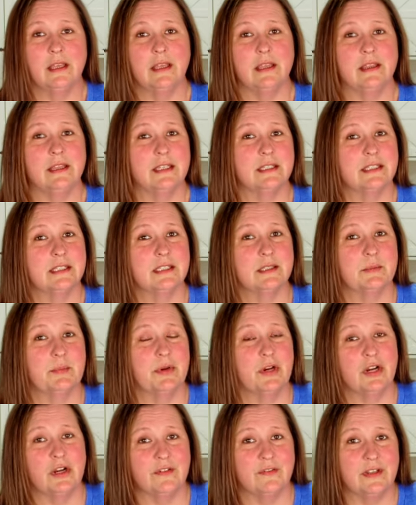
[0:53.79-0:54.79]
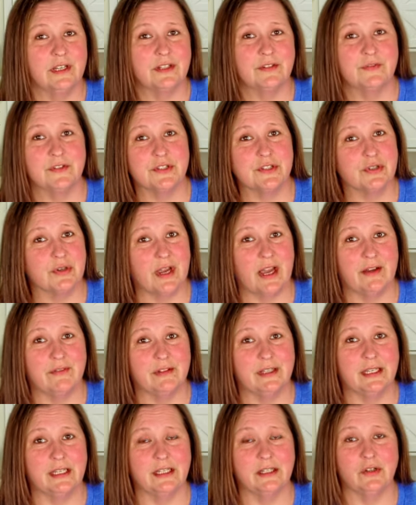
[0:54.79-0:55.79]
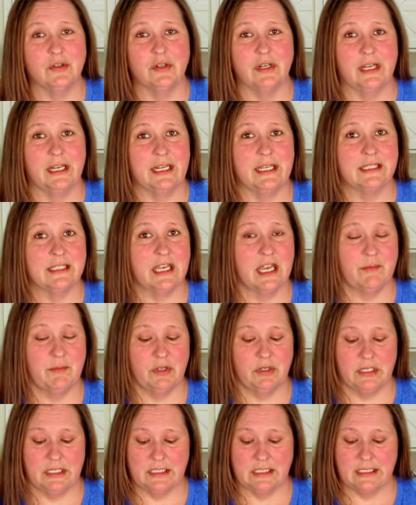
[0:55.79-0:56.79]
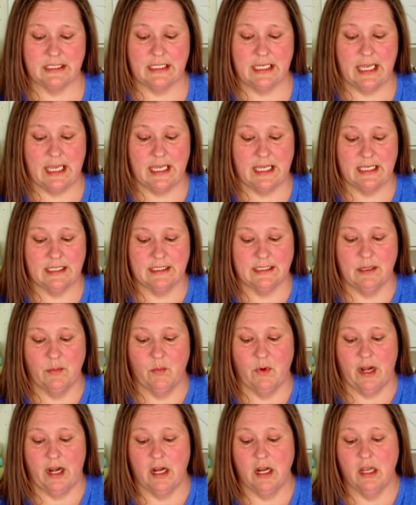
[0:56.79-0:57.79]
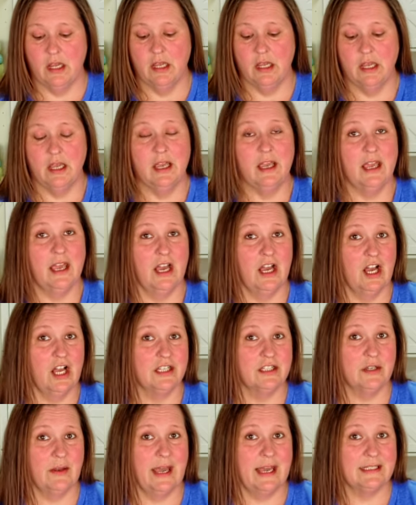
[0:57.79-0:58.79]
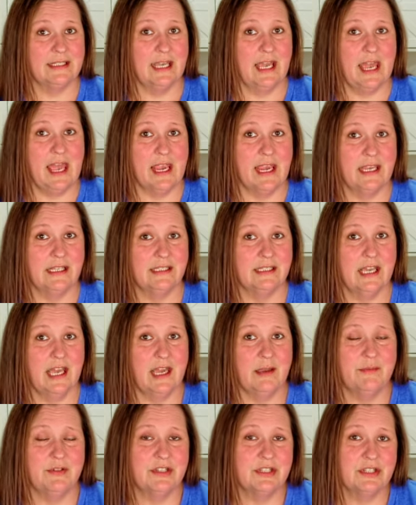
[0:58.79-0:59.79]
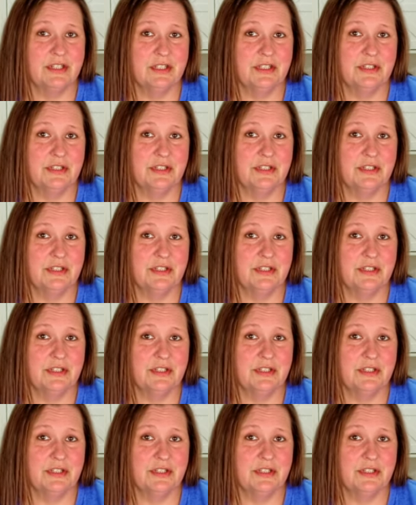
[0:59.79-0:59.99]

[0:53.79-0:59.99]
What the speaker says: This is perfect for traveling or anytime you need to take it somewhere. It also has a hanging tab just to